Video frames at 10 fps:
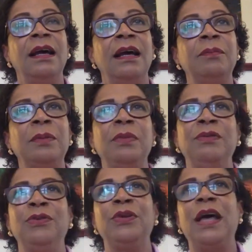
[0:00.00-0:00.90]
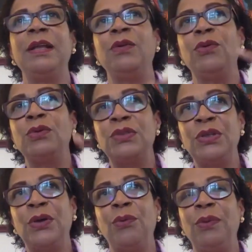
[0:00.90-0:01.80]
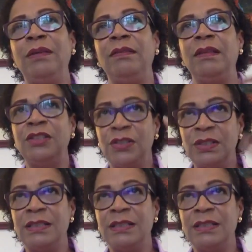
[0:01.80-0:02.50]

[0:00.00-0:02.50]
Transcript: But before that, also with just the